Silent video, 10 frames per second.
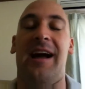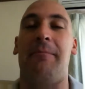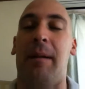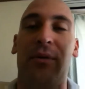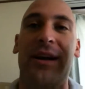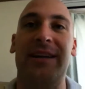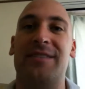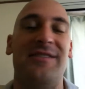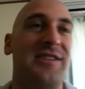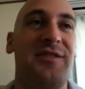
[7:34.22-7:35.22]
my
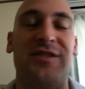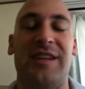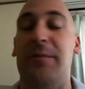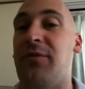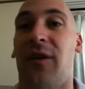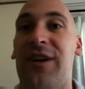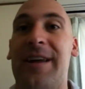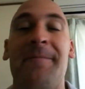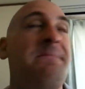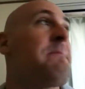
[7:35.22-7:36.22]
brain just keeps
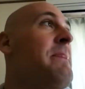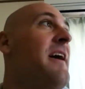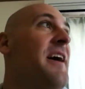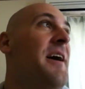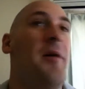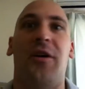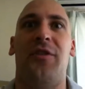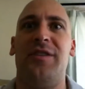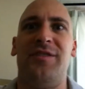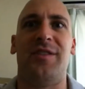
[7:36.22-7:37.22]
farting on
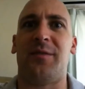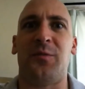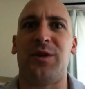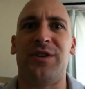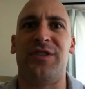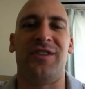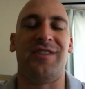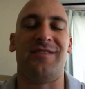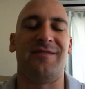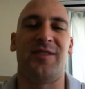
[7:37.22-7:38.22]
all these different words
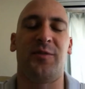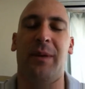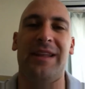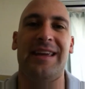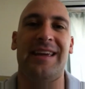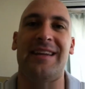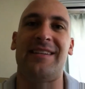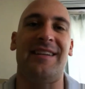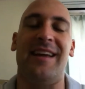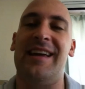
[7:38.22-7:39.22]
and spelling,
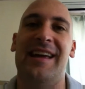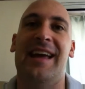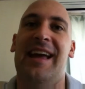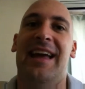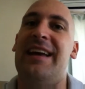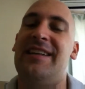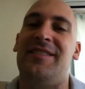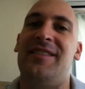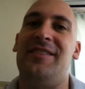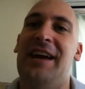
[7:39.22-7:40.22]
and
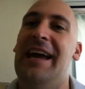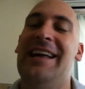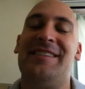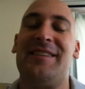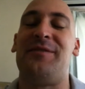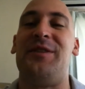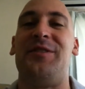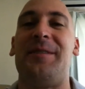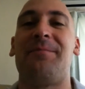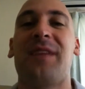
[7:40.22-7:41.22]
it's
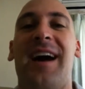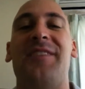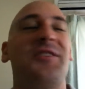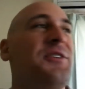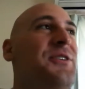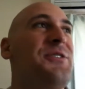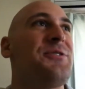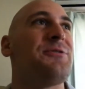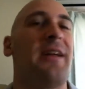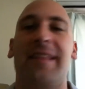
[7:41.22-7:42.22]
confusing.
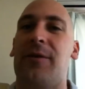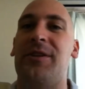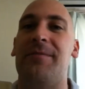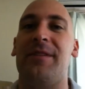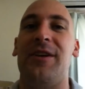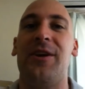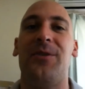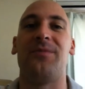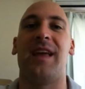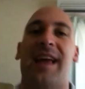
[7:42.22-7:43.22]
So I think that was it. There you
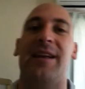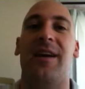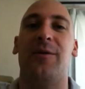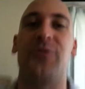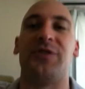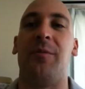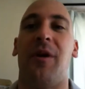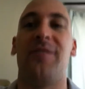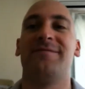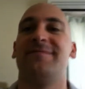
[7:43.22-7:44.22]
go, and we'll see you tomorrow.